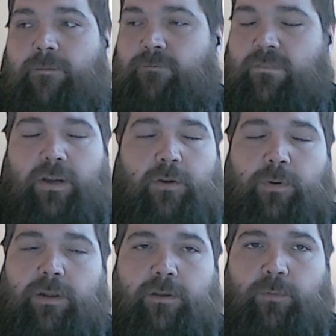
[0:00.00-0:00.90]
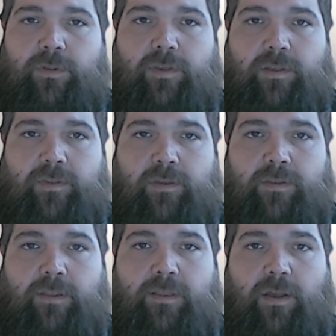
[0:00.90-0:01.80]
Very rarely do we see a
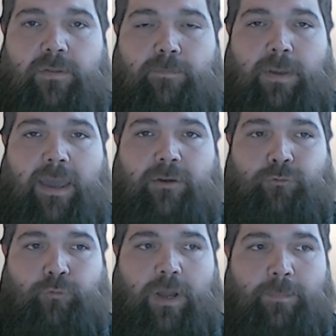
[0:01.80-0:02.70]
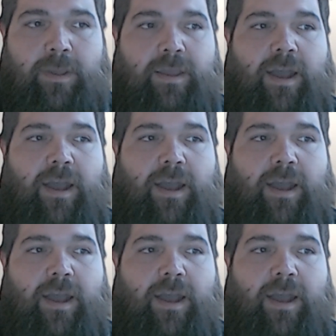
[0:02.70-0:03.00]
16,000 pack drop